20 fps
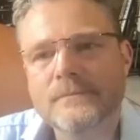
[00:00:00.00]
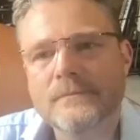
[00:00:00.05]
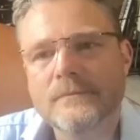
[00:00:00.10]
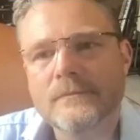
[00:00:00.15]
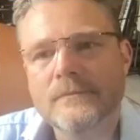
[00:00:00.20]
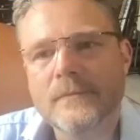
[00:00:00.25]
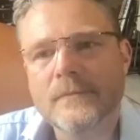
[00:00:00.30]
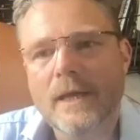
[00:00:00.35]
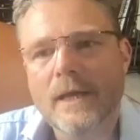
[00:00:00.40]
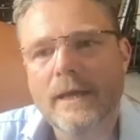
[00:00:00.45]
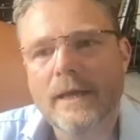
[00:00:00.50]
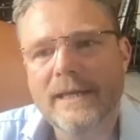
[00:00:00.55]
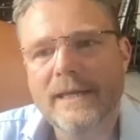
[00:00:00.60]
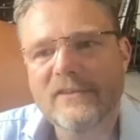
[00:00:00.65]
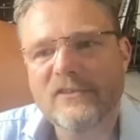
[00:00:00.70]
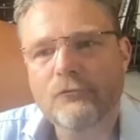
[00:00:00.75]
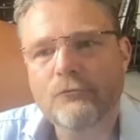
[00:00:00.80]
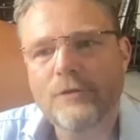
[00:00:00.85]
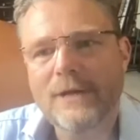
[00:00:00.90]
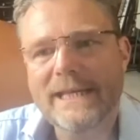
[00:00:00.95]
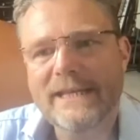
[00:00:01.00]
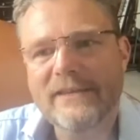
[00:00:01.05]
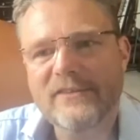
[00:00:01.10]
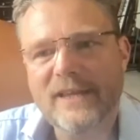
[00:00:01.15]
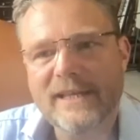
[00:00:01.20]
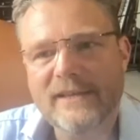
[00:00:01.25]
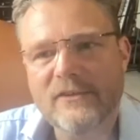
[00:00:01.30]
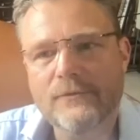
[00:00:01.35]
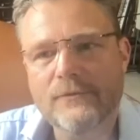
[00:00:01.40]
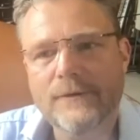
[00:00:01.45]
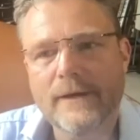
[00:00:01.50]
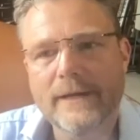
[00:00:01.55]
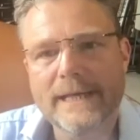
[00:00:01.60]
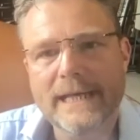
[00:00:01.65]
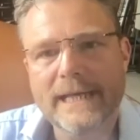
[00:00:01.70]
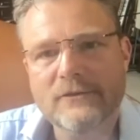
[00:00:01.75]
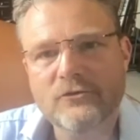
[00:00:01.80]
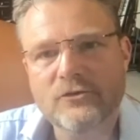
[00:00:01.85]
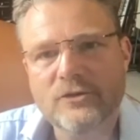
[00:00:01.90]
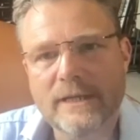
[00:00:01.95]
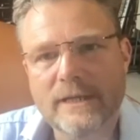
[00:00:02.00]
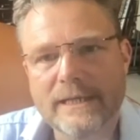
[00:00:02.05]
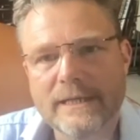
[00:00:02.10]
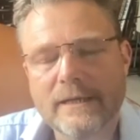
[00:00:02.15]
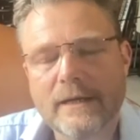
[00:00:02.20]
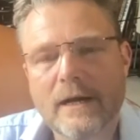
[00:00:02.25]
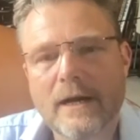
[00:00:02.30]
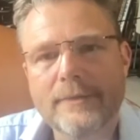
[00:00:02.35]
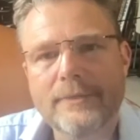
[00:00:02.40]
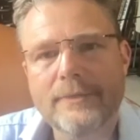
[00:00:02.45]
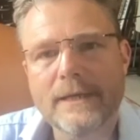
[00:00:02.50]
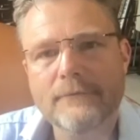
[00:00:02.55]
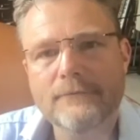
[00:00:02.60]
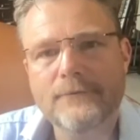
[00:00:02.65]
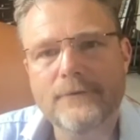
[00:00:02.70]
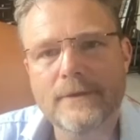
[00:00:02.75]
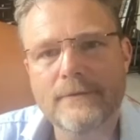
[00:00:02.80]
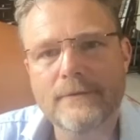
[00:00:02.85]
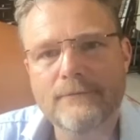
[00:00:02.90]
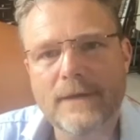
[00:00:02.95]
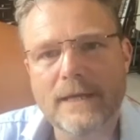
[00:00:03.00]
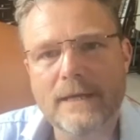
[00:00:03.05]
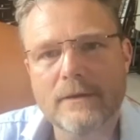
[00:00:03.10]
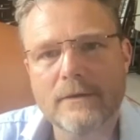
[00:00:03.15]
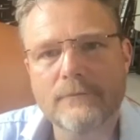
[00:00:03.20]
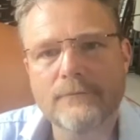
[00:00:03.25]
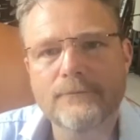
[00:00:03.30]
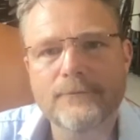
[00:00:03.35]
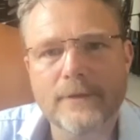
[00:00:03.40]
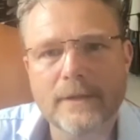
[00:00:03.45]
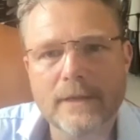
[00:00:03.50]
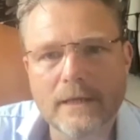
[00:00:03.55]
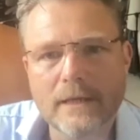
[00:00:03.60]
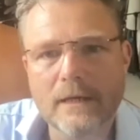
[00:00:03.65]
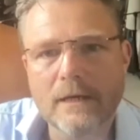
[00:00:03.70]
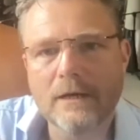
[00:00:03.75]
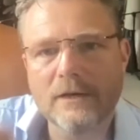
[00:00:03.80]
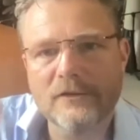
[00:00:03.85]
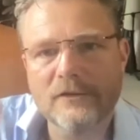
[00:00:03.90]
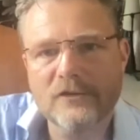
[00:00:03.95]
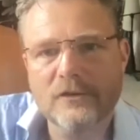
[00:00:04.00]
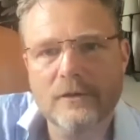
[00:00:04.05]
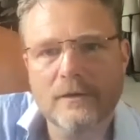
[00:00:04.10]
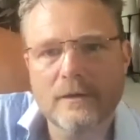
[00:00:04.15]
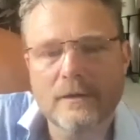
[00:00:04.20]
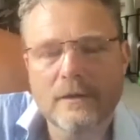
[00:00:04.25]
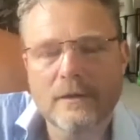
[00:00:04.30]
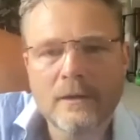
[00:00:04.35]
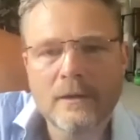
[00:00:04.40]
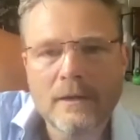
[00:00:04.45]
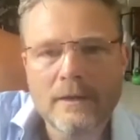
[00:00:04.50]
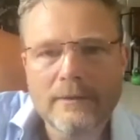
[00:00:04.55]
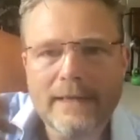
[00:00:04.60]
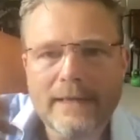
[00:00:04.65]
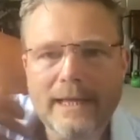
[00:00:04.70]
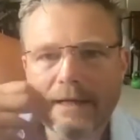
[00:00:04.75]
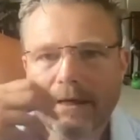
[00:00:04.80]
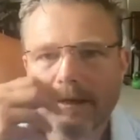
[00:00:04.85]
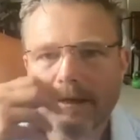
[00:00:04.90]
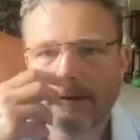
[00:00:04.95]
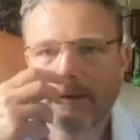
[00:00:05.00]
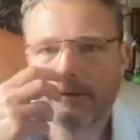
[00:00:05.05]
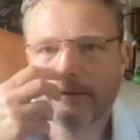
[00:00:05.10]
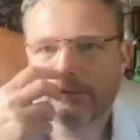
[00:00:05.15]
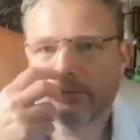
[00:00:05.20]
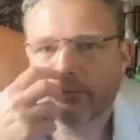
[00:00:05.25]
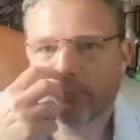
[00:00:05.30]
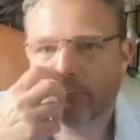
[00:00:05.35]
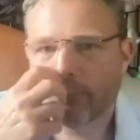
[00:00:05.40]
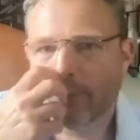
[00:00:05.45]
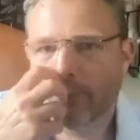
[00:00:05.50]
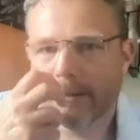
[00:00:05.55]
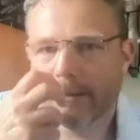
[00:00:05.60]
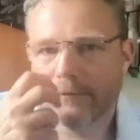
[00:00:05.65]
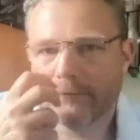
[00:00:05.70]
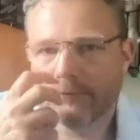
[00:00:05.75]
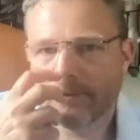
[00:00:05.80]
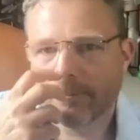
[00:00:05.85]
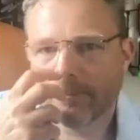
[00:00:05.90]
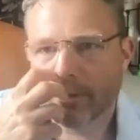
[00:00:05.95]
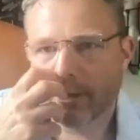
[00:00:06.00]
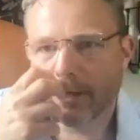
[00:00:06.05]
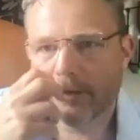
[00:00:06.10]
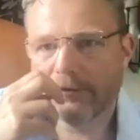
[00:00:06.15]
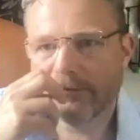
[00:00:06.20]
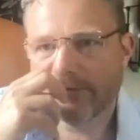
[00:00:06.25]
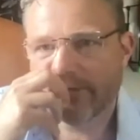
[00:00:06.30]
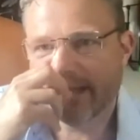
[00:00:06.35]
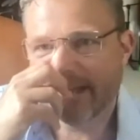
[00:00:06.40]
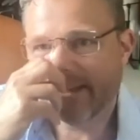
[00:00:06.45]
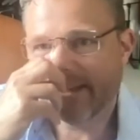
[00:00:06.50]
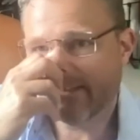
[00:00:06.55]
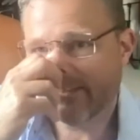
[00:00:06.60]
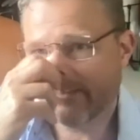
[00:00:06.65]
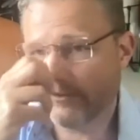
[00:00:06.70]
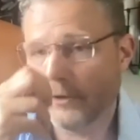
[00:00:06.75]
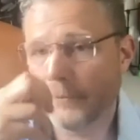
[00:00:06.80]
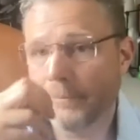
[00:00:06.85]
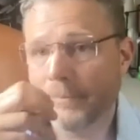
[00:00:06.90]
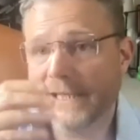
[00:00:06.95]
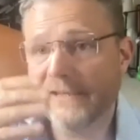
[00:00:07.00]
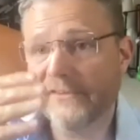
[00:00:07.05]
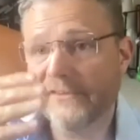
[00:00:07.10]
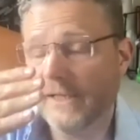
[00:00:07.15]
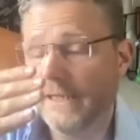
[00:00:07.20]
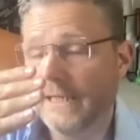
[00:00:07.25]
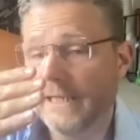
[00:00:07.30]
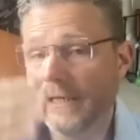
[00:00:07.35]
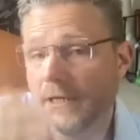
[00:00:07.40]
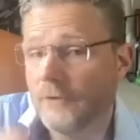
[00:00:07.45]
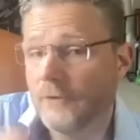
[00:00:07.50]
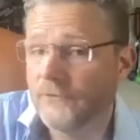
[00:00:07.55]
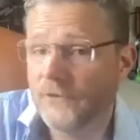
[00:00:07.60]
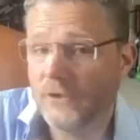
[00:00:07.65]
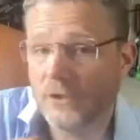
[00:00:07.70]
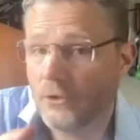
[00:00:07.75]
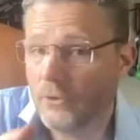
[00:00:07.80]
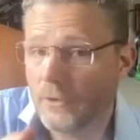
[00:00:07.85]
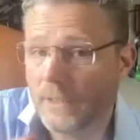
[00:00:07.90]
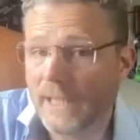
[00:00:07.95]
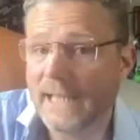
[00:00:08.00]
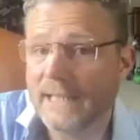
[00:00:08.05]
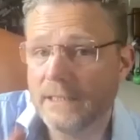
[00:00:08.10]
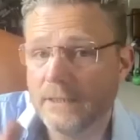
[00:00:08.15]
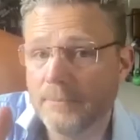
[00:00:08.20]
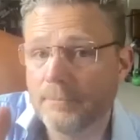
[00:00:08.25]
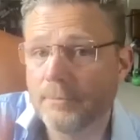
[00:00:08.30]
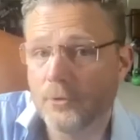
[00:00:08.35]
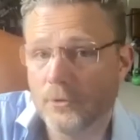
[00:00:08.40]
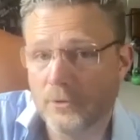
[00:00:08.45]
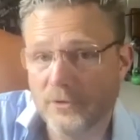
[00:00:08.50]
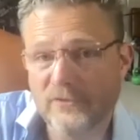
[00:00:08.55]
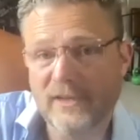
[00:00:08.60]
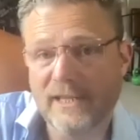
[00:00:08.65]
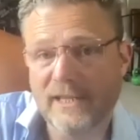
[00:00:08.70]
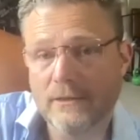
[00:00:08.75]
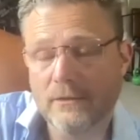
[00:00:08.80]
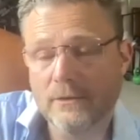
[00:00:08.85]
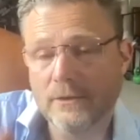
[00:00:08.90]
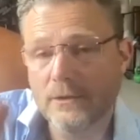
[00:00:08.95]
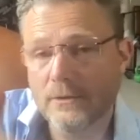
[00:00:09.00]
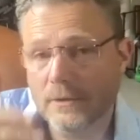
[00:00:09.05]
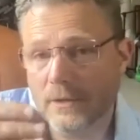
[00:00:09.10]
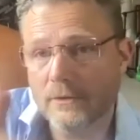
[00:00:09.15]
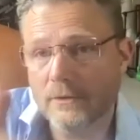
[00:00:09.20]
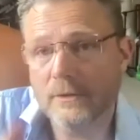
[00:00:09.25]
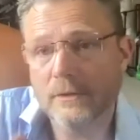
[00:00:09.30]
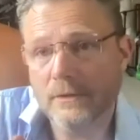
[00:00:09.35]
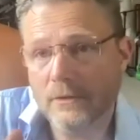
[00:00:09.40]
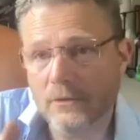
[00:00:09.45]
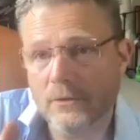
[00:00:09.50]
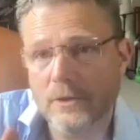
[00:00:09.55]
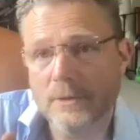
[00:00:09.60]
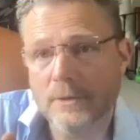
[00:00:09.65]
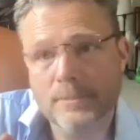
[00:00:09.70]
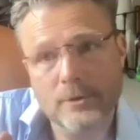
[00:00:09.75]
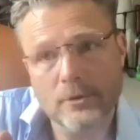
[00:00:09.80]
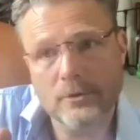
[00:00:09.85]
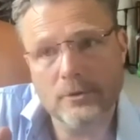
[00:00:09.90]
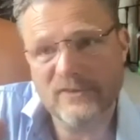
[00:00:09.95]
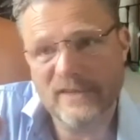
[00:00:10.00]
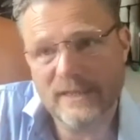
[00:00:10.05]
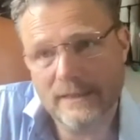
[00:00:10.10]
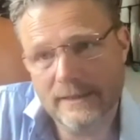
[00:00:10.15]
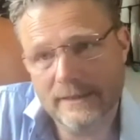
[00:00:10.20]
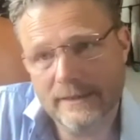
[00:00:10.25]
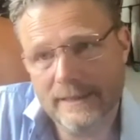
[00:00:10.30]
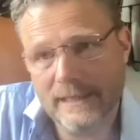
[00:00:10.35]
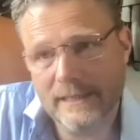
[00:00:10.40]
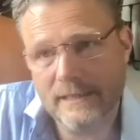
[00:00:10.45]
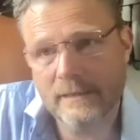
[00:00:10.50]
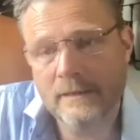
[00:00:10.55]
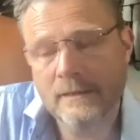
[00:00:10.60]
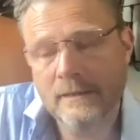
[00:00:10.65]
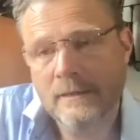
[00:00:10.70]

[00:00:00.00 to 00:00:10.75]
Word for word: It's really satisfying, actually. I think for the for the last. Uh, that last run of the process. So basically, after you get your book deal, you got got your book deal, and then